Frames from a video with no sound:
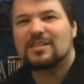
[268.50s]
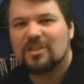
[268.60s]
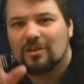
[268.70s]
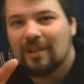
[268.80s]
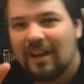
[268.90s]

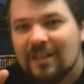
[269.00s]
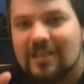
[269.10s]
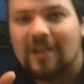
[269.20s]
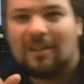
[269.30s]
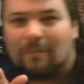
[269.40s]
you're laying
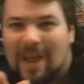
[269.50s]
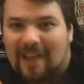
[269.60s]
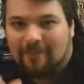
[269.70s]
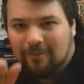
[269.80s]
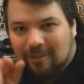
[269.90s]
down the
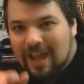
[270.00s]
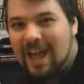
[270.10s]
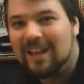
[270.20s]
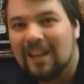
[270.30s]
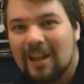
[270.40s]
mat
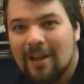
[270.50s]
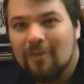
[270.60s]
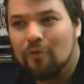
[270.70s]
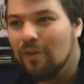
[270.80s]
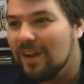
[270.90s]
flat,
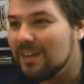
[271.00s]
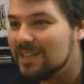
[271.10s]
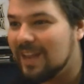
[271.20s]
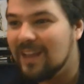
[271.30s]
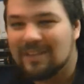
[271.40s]
ready
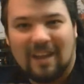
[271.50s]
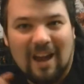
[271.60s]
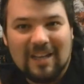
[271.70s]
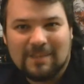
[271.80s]
to hit the ice